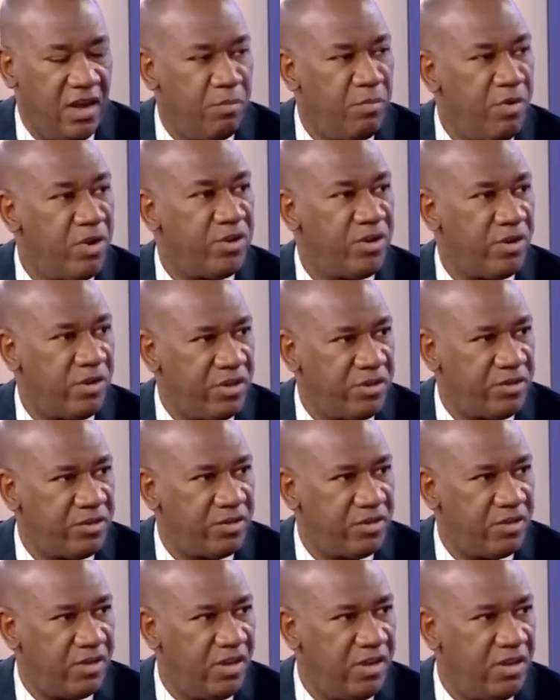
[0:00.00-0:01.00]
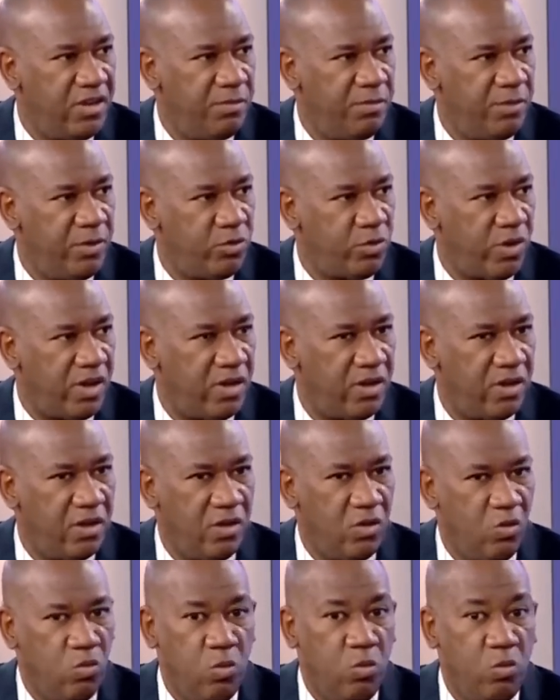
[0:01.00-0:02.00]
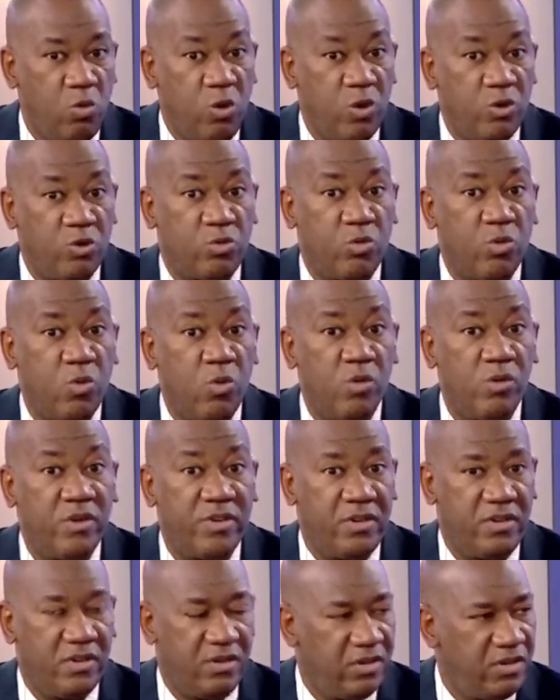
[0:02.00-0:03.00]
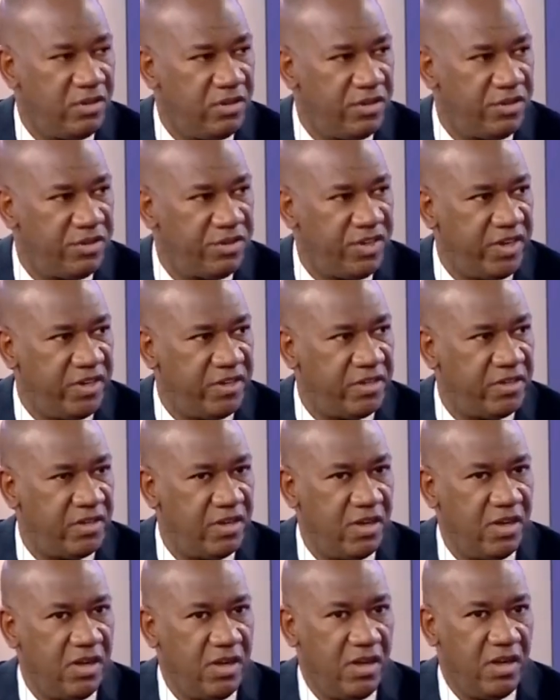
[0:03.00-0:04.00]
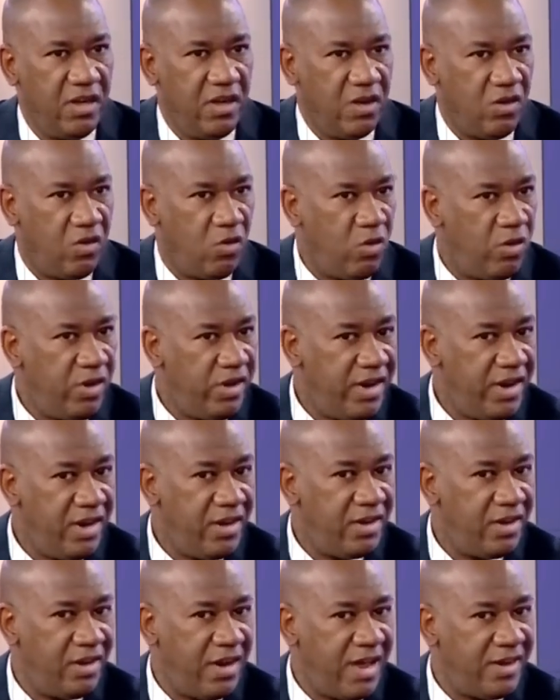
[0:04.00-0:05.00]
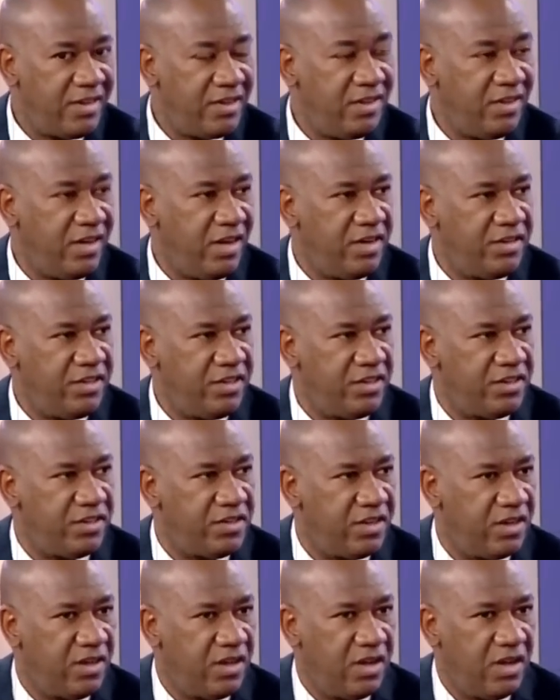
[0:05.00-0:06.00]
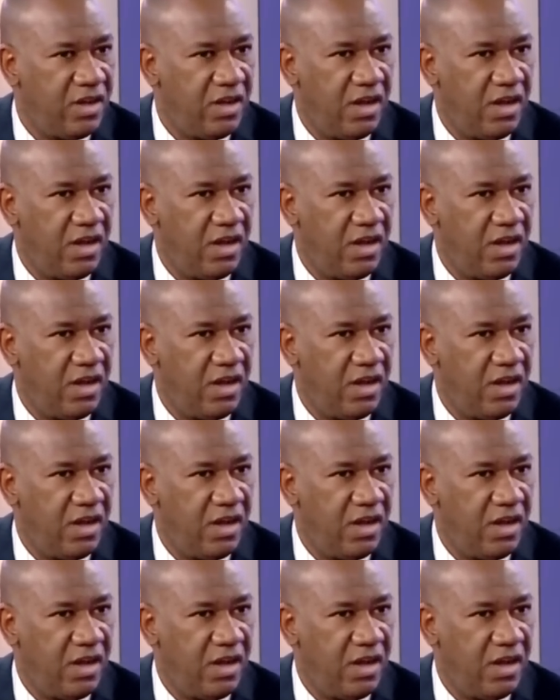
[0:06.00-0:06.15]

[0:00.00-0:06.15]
a murderous individual who controlled the state. Only in the 1980s,